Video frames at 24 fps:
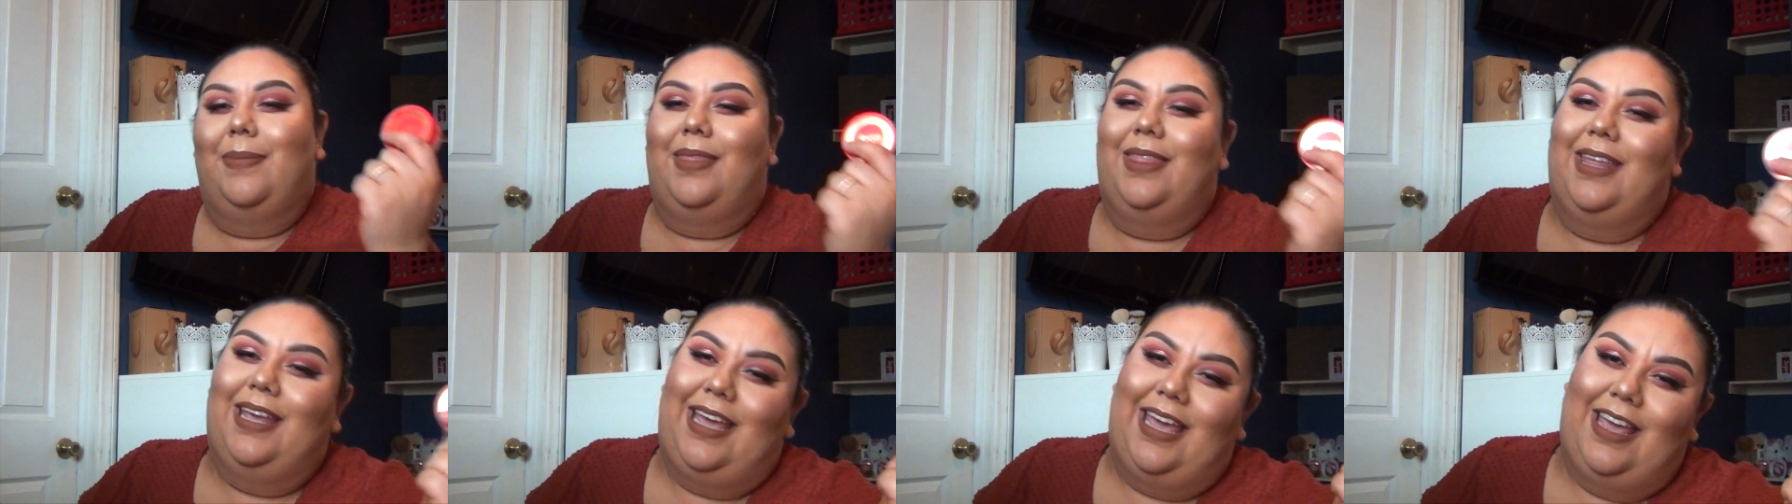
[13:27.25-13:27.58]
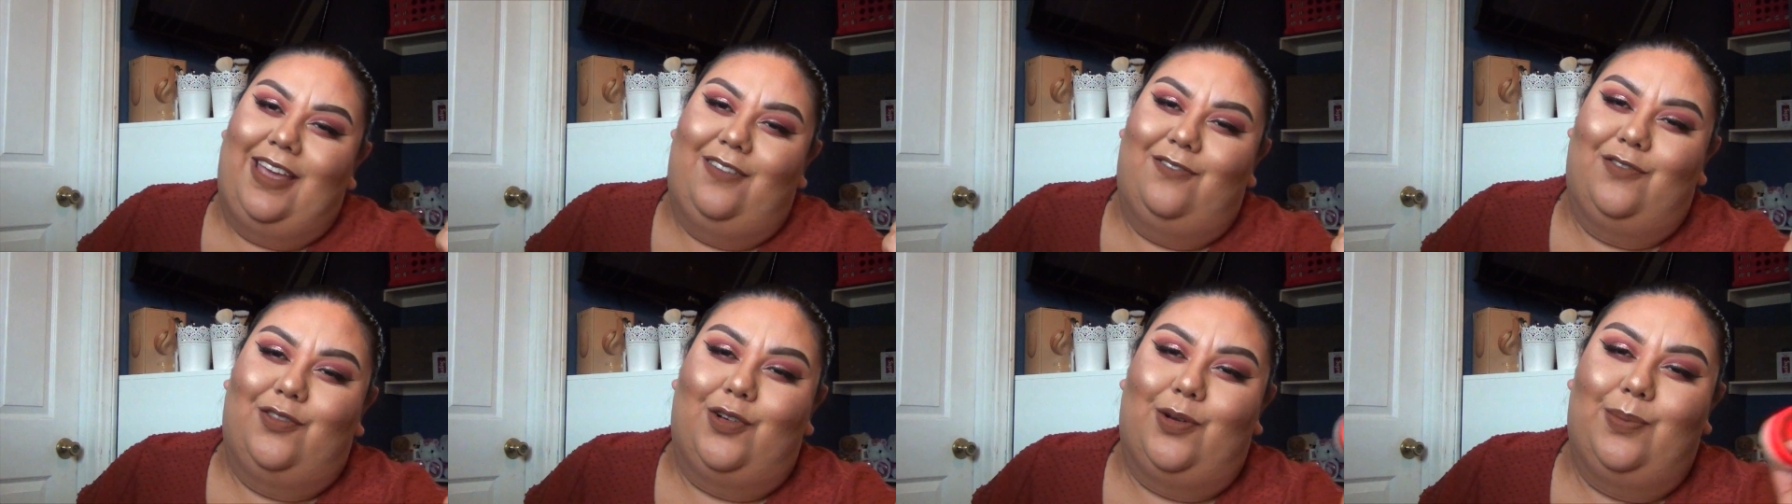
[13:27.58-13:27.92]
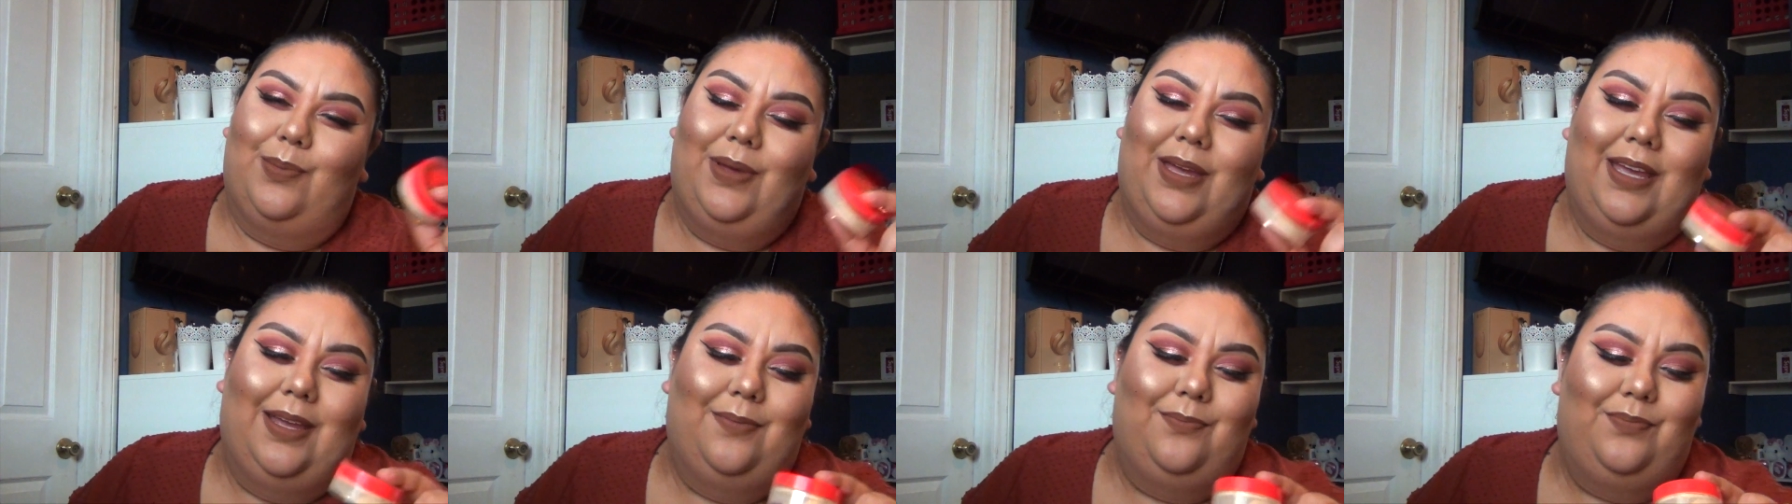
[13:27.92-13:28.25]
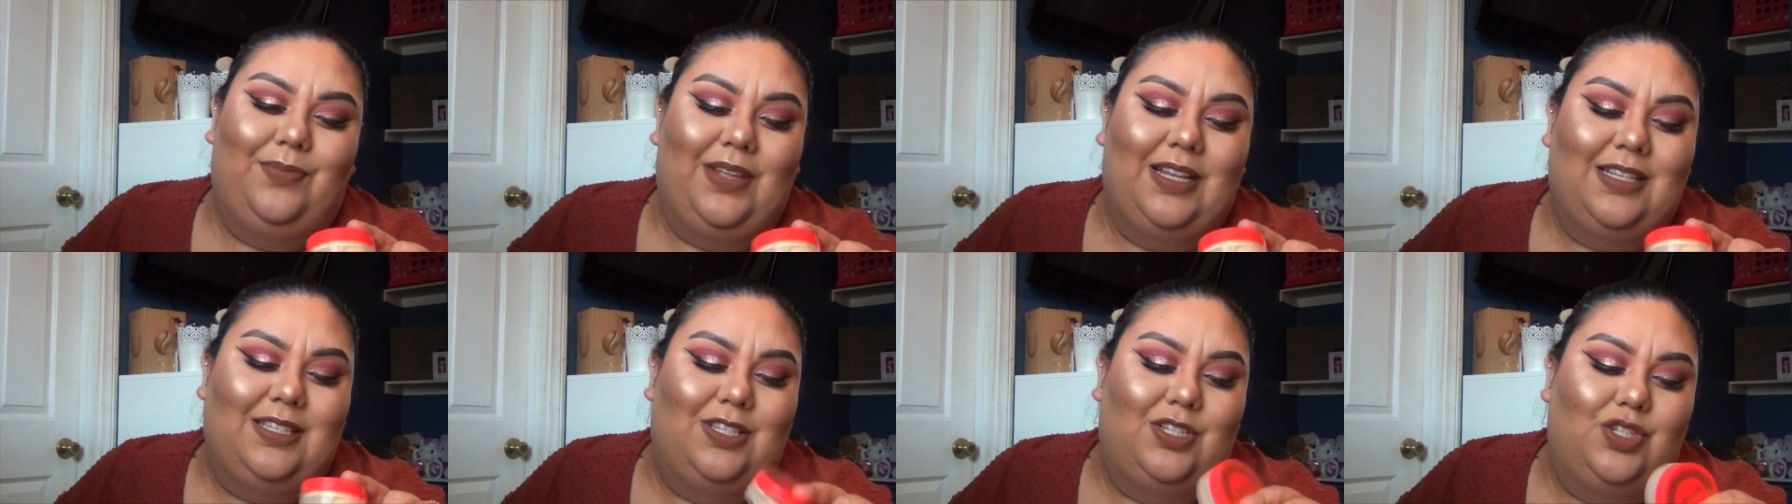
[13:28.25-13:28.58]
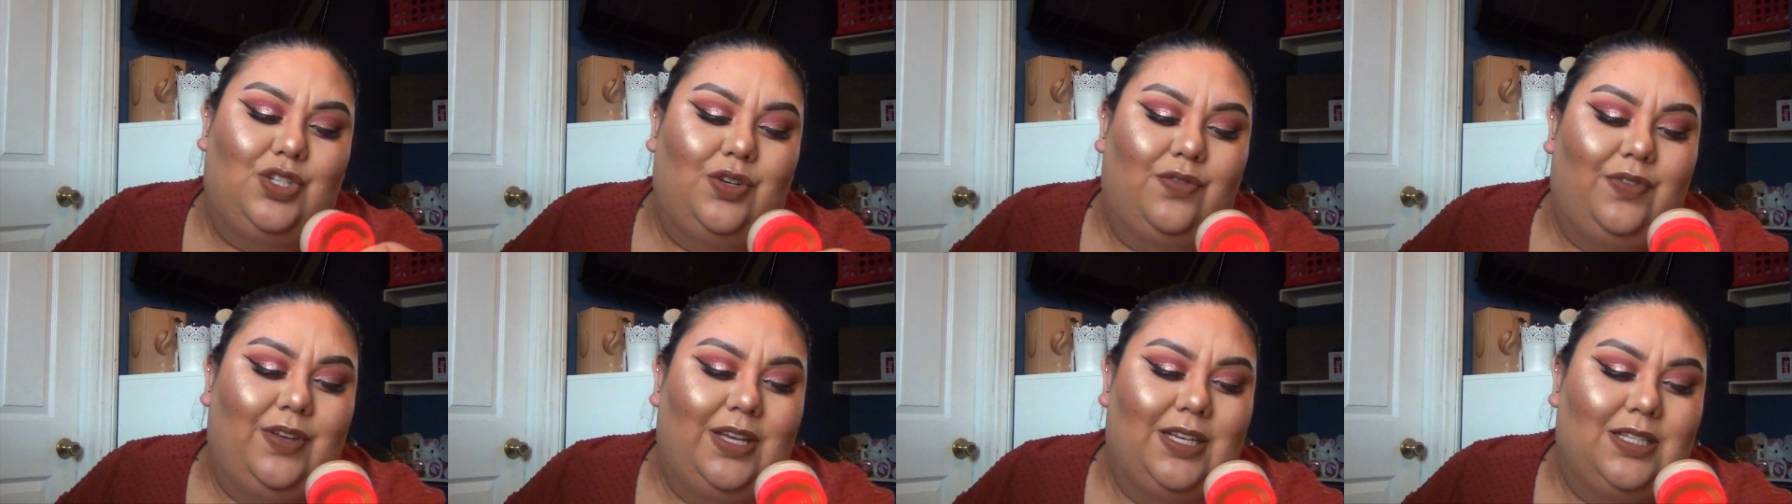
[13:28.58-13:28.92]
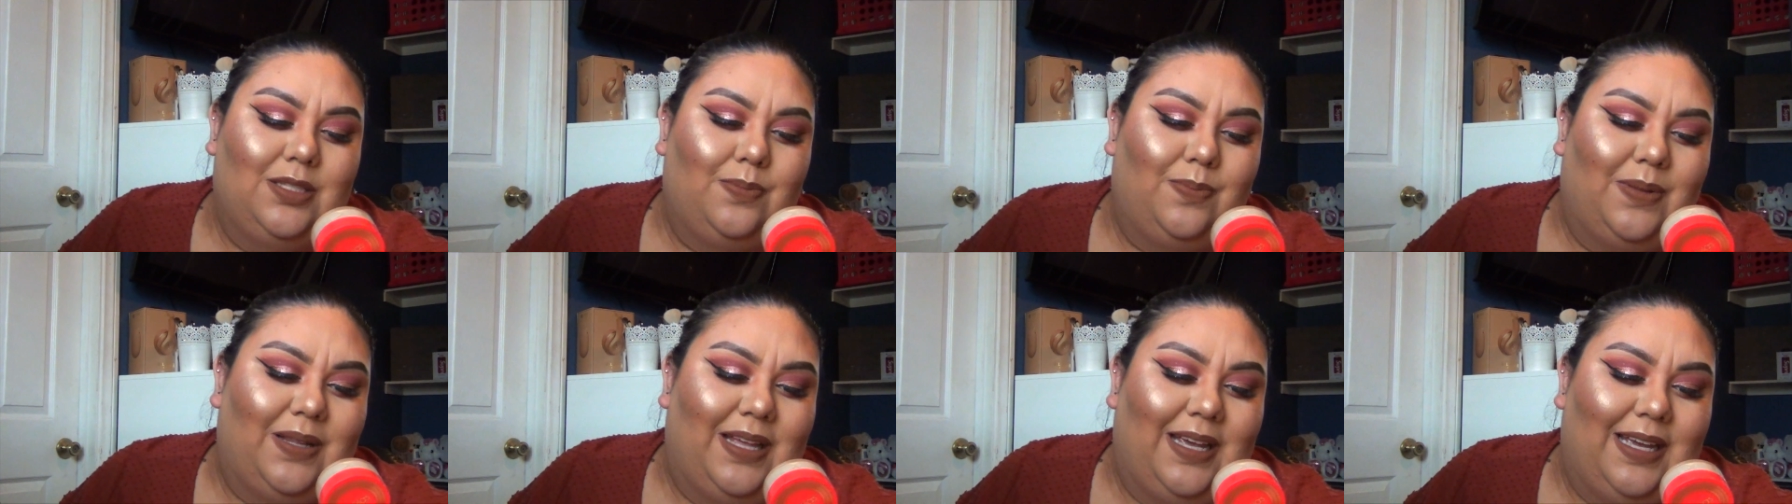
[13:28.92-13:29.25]
the game for me is the
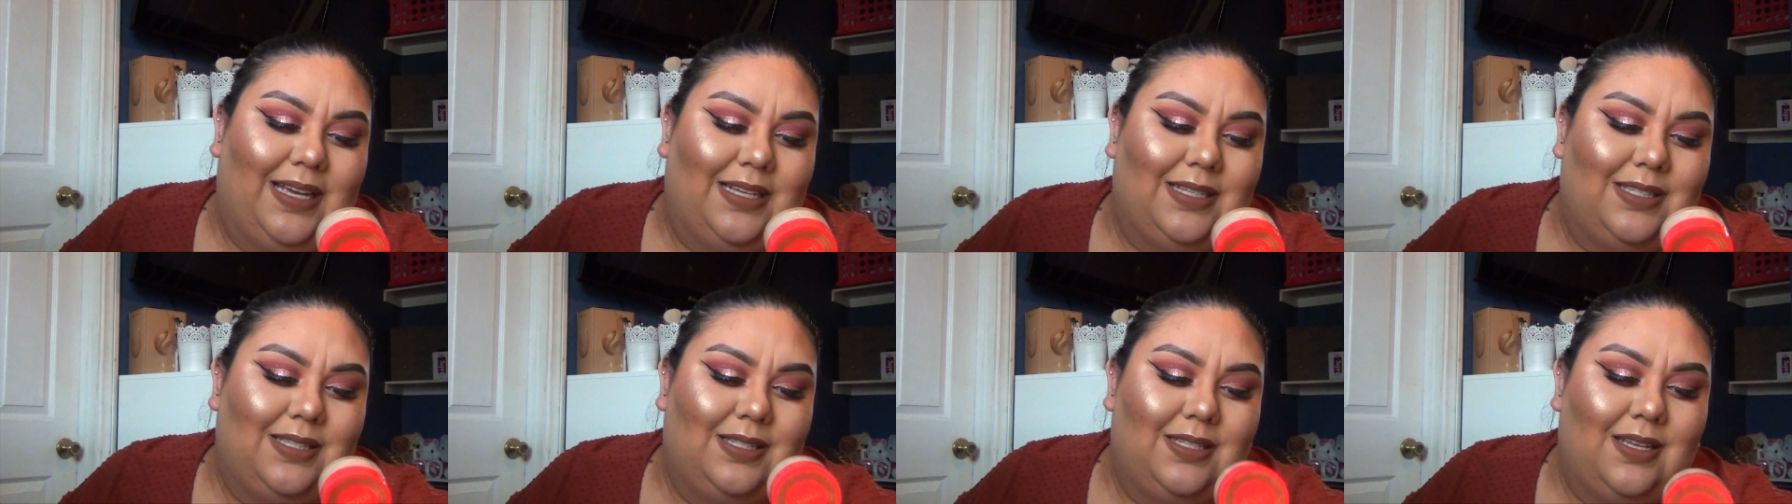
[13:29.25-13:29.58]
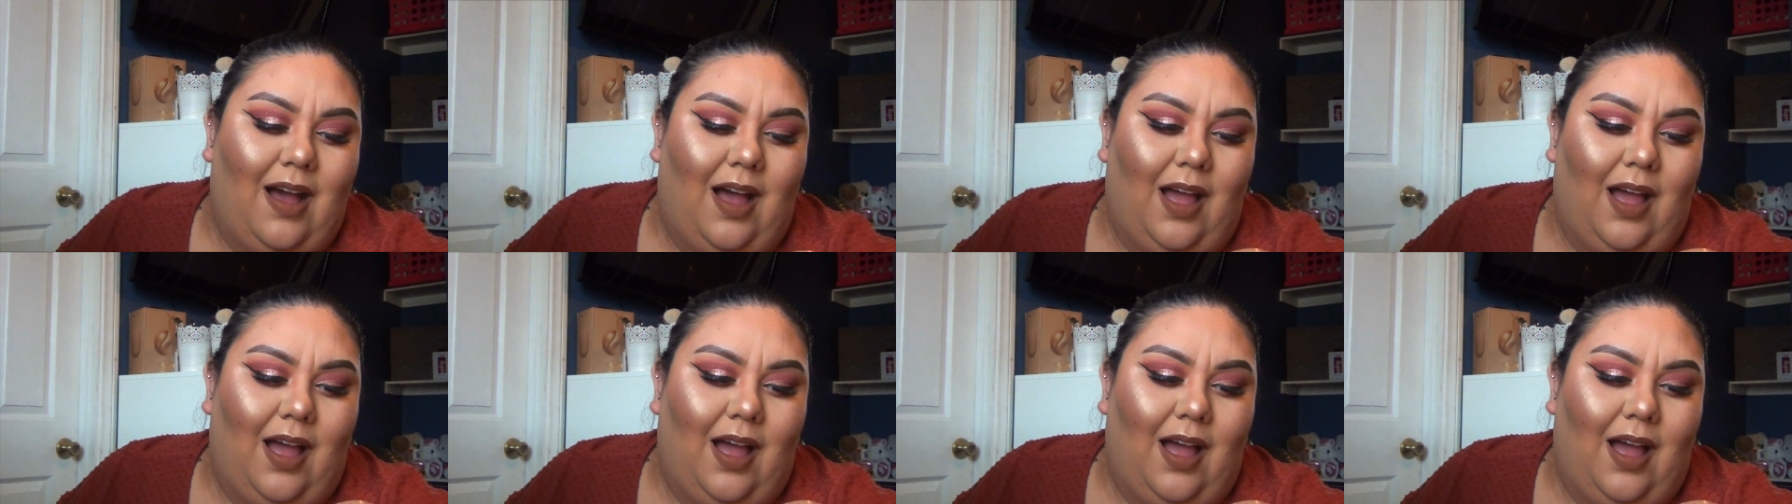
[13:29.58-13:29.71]
Juvia's Place